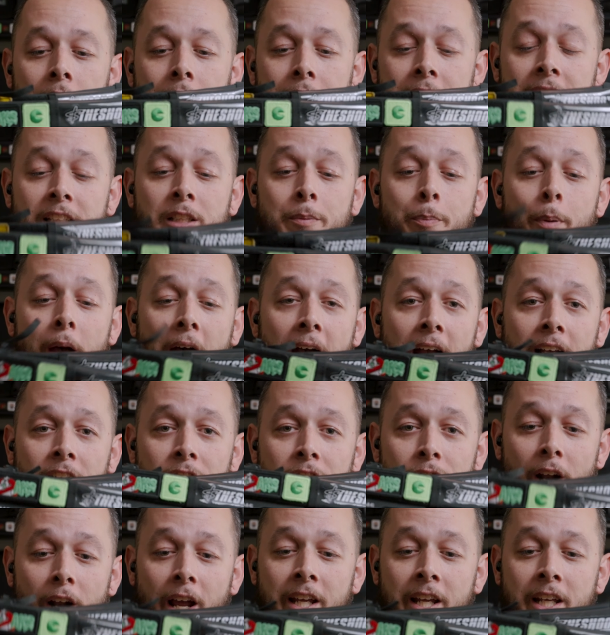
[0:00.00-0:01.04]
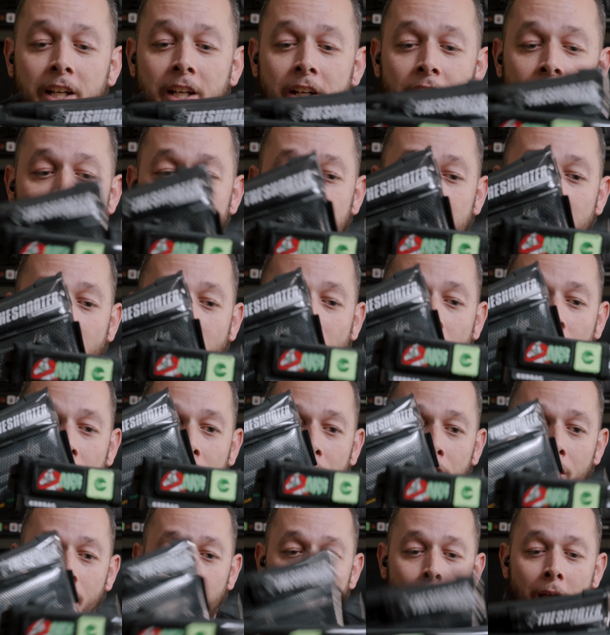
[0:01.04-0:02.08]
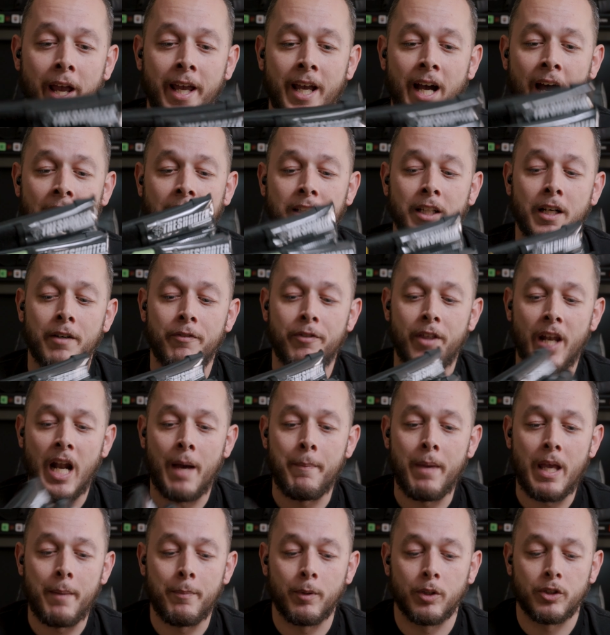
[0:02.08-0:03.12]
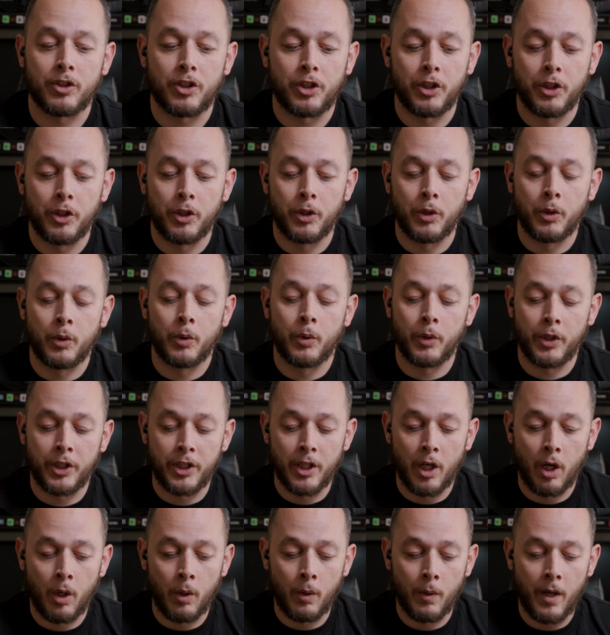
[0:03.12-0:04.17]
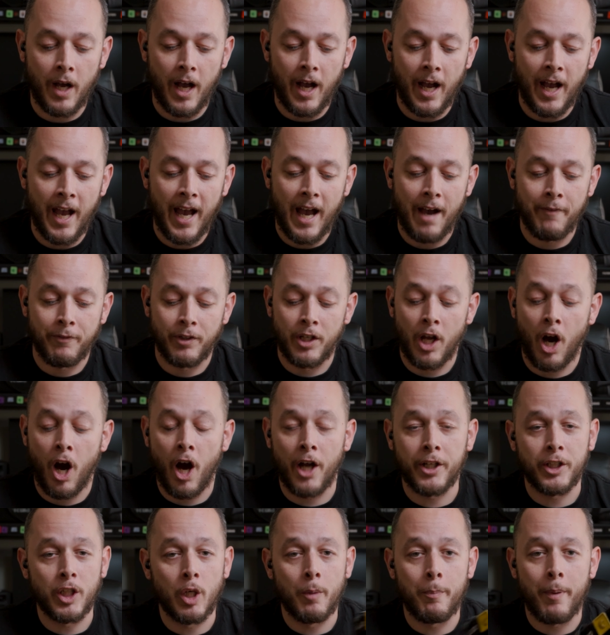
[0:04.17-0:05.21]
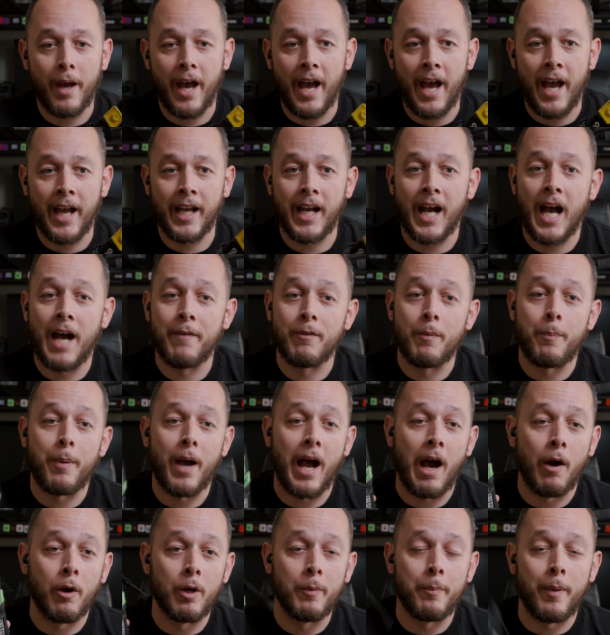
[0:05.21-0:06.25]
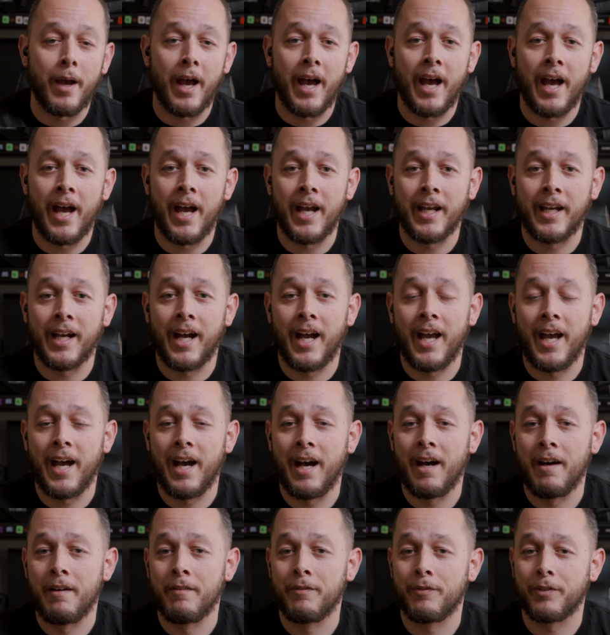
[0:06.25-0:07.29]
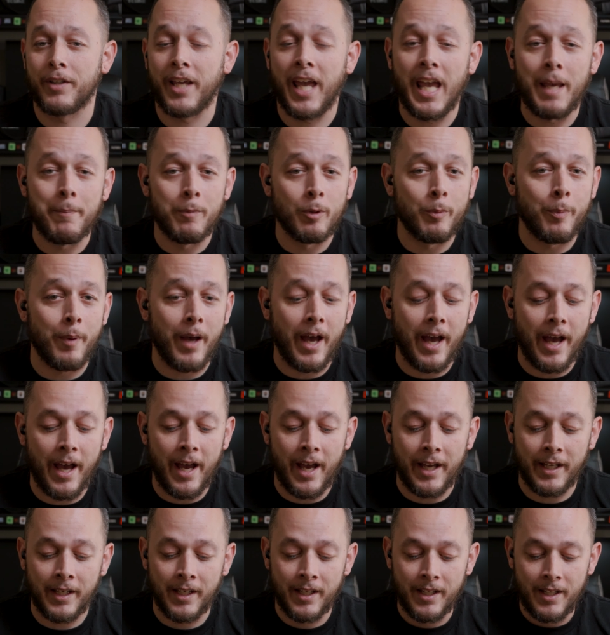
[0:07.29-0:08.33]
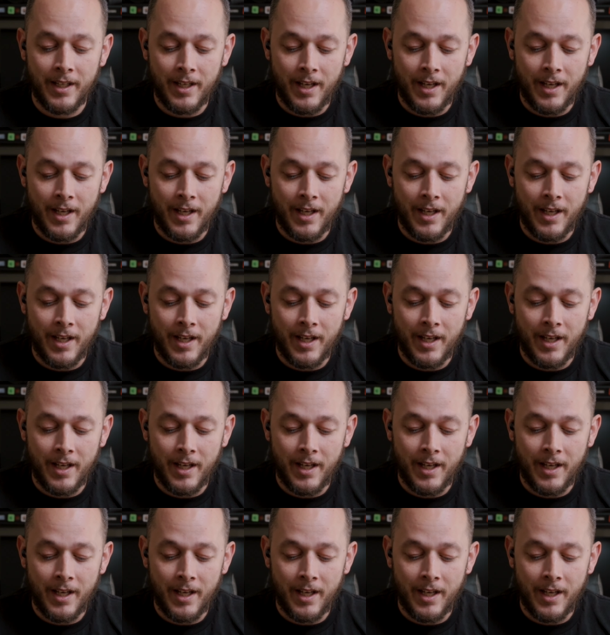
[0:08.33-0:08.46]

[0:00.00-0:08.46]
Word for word: these bags right here are great. I love that I'm able to, you know, I have an audio bag, I have a power bag, I have cable bag.